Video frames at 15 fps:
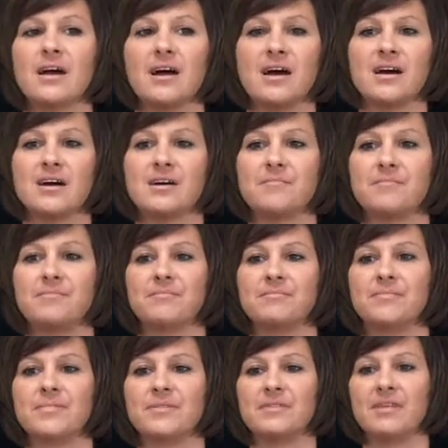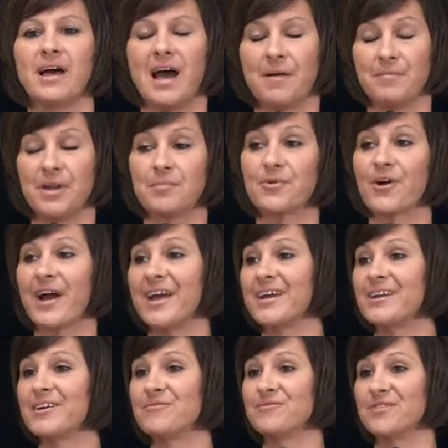I'm number
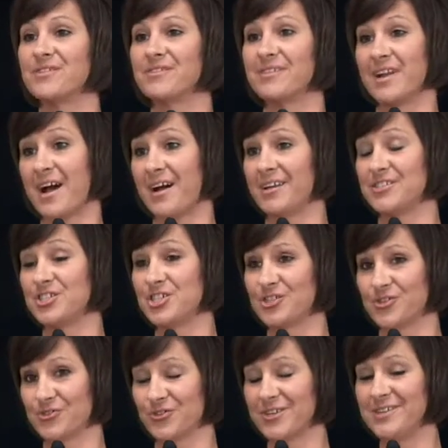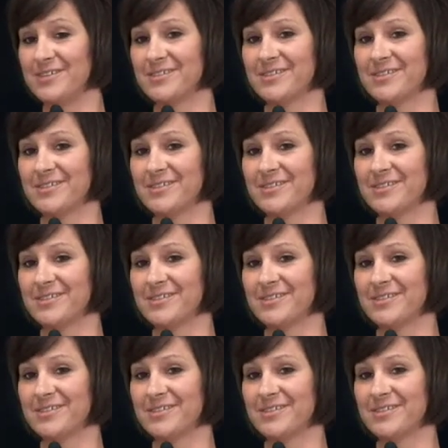8 of 9 children.